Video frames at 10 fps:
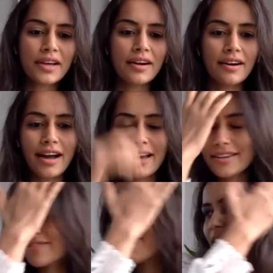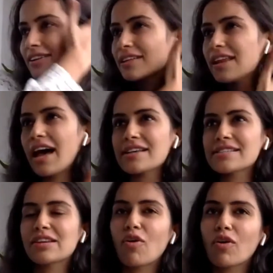I, in fact, in the
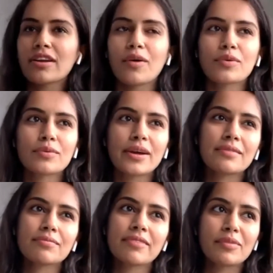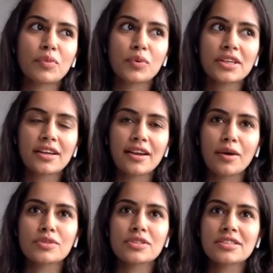last lockdown, when Modi
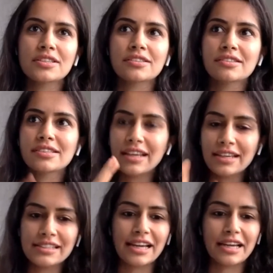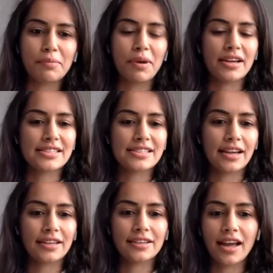announced it the second time, I
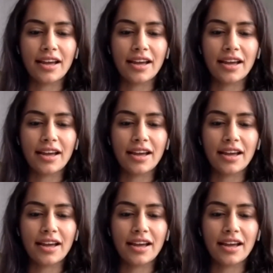started.